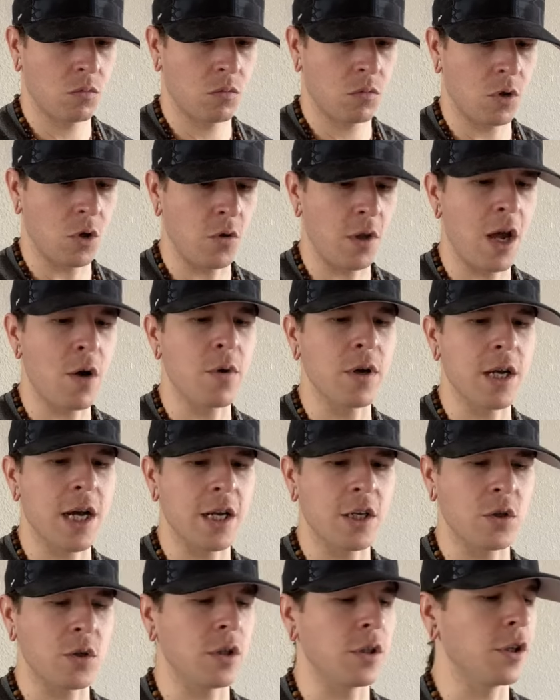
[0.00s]
Oh, that one
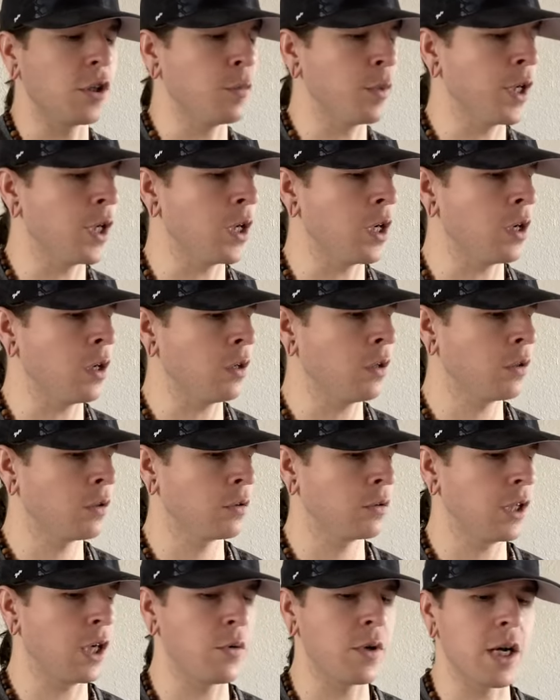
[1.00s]
got you a little bit, huh?
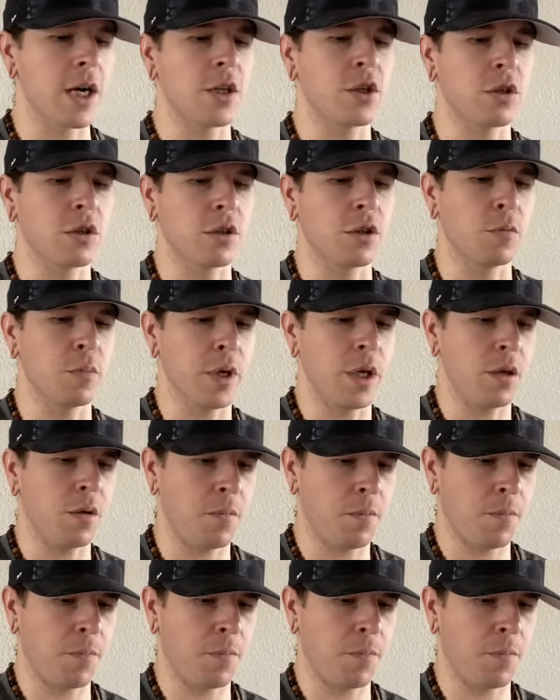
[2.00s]
That one got you a little bit.